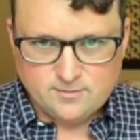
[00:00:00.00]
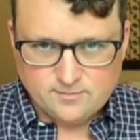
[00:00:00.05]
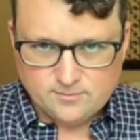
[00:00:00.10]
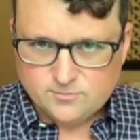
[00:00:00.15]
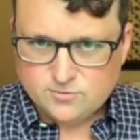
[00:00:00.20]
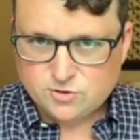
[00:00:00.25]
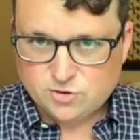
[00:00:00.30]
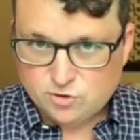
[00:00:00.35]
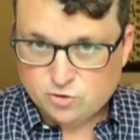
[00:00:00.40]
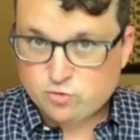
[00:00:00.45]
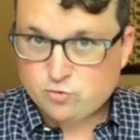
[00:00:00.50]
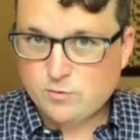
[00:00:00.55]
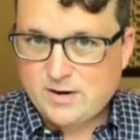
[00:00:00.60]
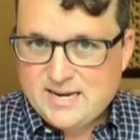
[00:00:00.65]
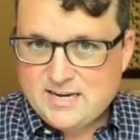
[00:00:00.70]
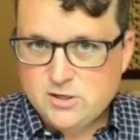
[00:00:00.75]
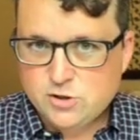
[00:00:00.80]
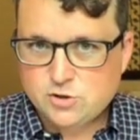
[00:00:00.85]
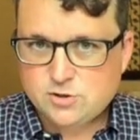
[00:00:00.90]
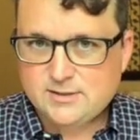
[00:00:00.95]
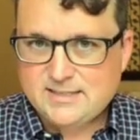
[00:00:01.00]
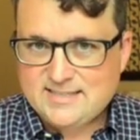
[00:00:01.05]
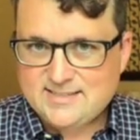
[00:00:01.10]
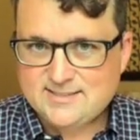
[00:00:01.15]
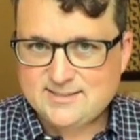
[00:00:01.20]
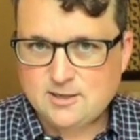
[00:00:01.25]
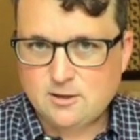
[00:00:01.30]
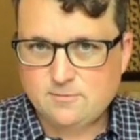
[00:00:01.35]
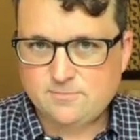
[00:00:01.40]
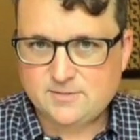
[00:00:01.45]
strangely
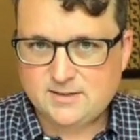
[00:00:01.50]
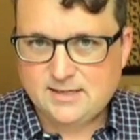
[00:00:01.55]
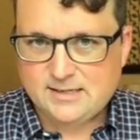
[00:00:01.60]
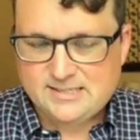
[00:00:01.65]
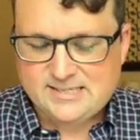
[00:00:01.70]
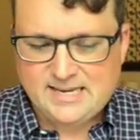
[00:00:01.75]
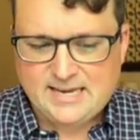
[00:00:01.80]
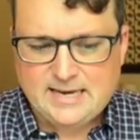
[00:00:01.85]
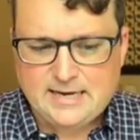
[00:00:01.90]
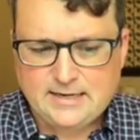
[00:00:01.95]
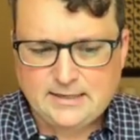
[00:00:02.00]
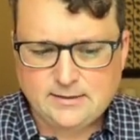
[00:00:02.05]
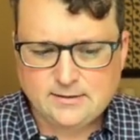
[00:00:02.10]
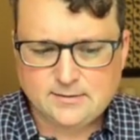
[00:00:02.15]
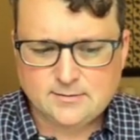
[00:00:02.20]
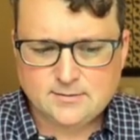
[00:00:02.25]
self-contained.